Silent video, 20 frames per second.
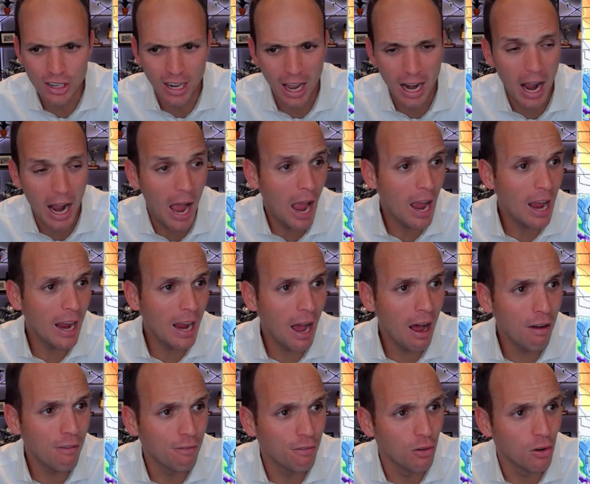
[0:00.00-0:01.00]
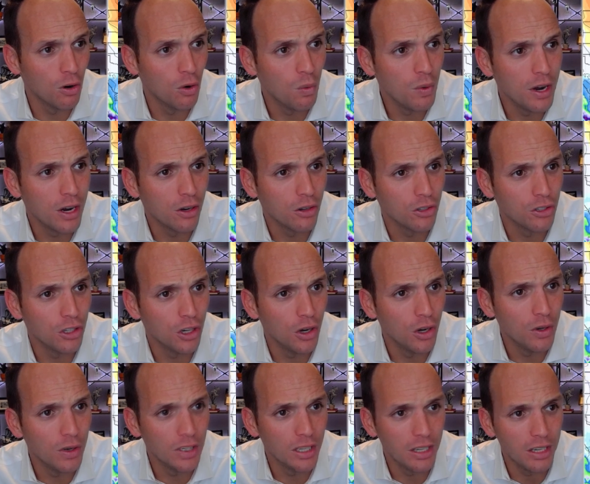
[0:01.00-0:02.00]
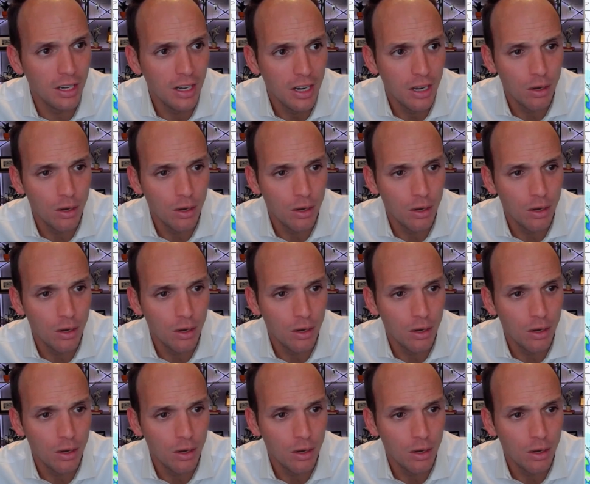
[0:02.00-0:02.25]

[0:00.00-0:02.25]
kind of hang out for a week or so as it